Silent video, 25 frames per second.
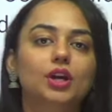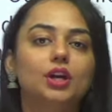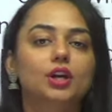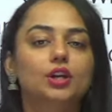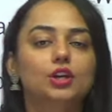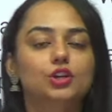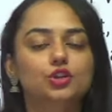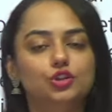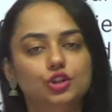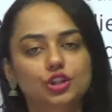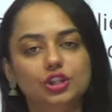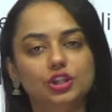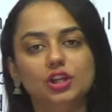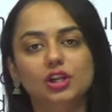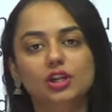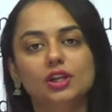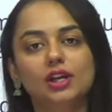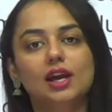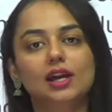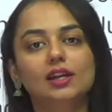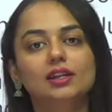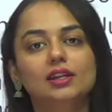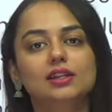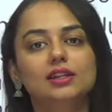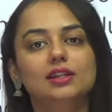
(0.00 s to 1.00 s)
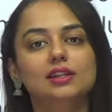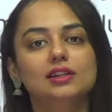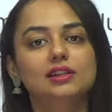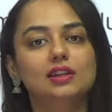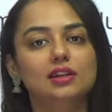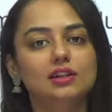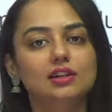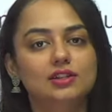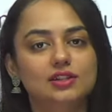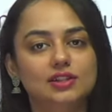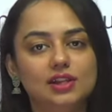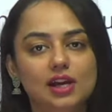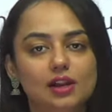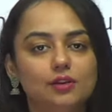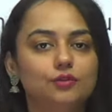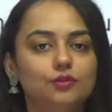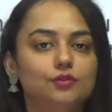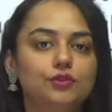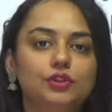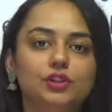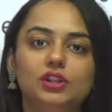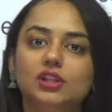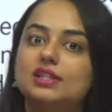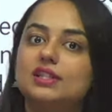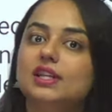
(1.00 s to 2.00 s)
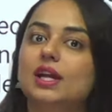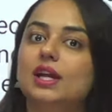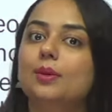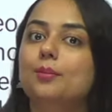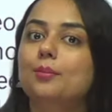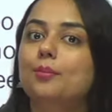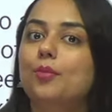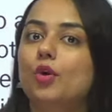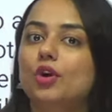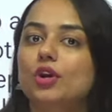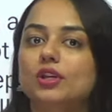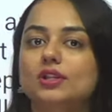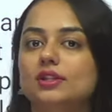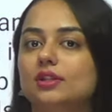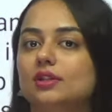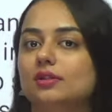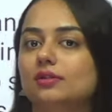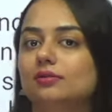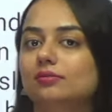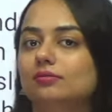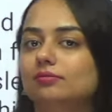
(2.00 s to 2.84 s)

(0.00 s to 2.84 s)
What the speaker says: she again killed herself with the same poison.